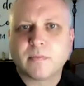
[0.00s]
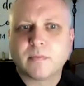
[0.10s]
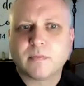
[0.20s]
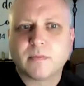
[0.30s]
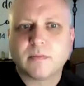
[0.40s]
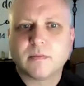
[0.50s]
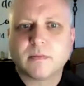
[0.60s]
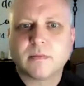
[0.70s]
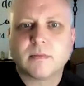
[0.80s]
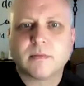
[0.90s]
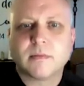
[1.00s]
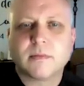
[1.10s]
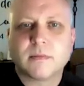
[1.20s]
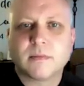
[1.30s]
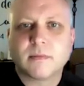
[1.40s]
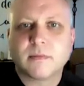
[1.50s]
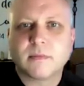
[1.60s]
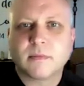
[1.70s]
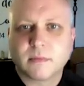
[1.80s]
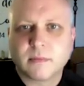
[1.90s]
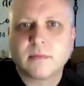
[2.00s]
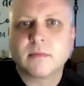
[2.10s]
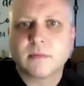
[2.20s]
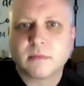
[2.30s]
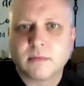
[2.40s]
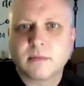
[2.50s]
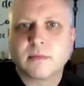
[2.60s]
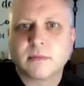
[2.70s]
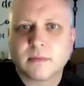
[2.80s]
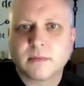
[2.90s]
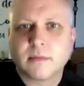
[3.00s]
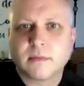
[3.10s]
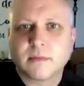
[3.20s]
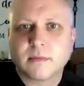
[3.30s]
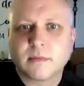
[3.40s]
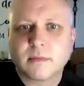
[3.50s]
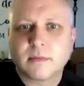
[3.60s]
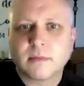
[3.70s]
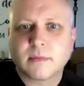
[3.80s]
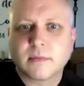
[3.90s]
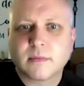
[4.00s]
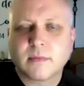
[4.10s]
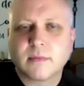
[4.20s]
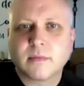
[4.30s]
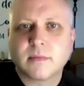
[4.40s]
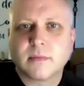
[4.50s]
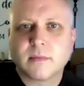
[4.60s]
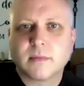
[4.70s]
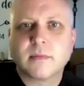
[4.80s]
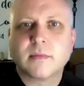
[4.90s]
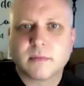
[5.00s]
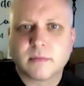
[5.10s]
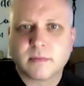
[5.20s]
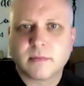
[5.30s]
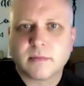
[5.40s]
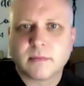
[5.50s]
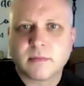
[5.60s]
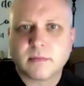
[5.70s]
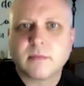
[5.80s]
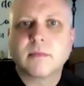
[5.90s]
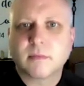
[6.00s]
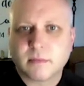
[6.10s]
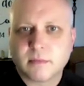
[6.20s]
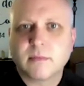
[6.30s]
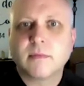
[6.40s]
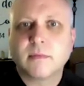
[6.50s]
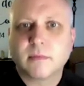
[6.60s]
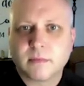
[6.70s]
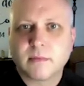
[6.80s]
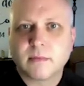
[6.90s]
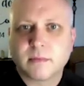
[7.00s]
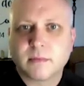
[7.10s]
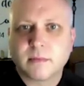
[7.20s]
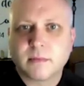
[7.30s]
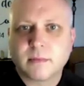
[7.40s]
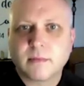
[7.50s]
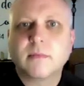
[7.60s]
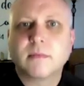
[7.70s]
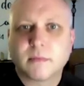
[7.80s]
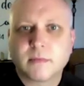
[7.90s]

[no speech]